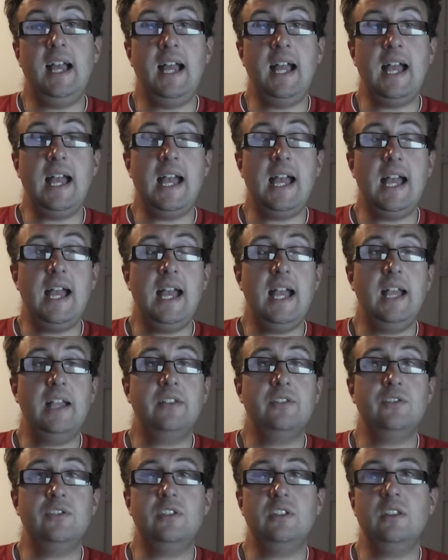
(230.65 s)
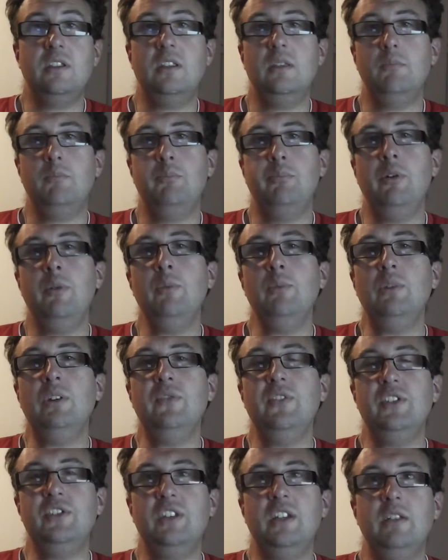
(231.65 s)
And probably one
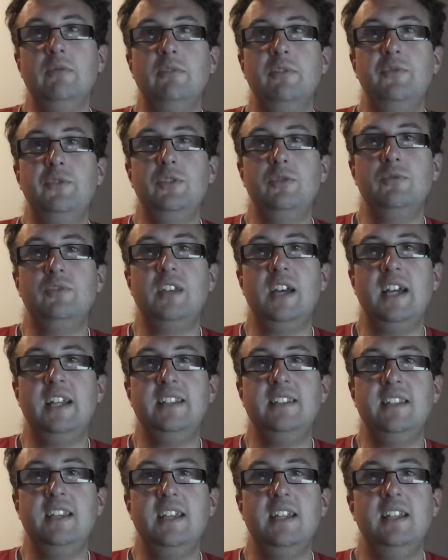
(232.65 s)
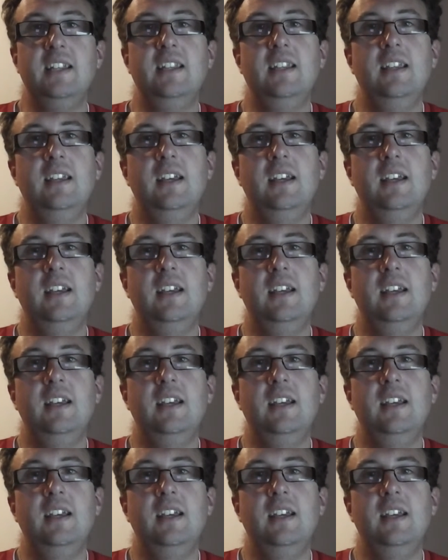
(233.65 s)
of his other reviews that I did